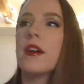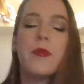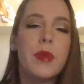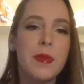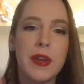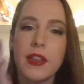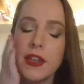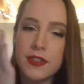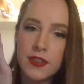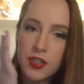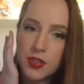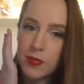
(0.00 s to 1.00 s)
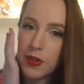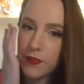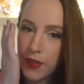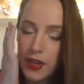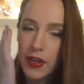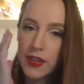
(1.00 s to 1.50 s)
maybe I touched my
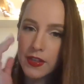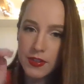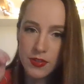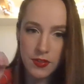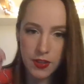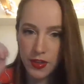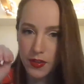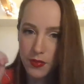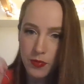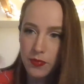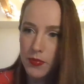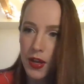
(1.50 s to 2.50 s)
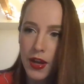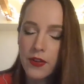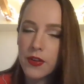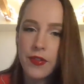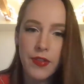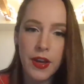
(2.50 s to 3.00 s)
face, or I
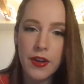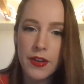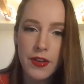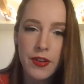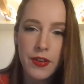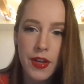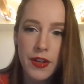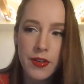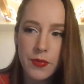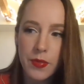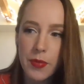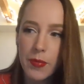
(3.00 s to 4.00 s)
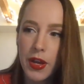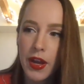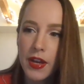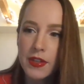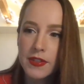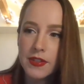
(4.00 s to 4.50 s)
didn't rub
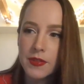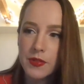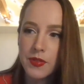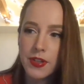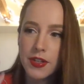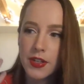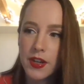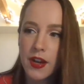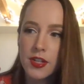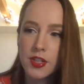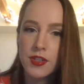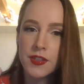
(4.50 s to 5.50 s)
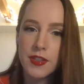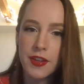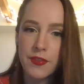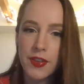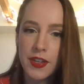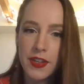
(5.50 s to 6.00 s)
my eyes because I was very conscious
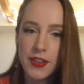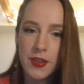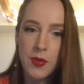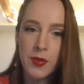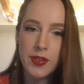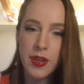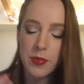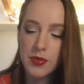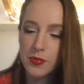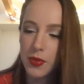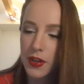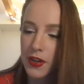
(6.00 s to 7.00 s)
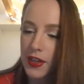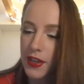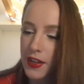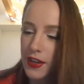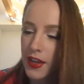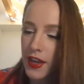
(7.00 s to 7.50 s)
of it the whole time I was wearing
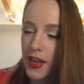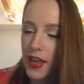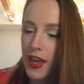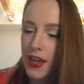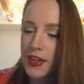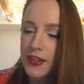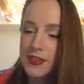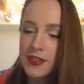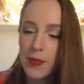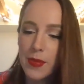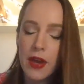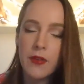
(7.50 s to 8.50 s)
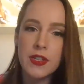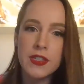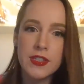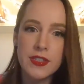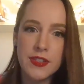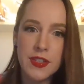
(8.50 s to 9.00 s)
it. And yet somehow it
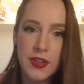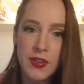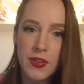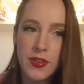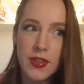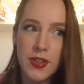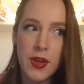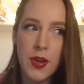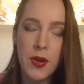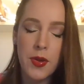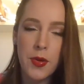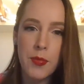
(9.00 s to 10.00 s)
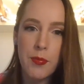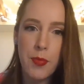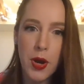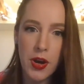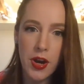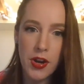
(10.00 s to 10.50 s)
still
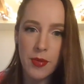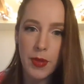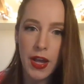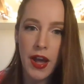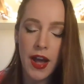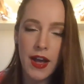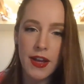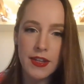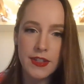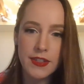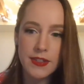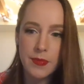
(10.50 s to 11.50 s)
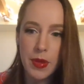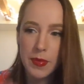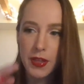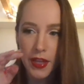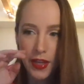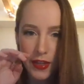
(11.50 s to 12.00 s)
burned my eyes. Maybe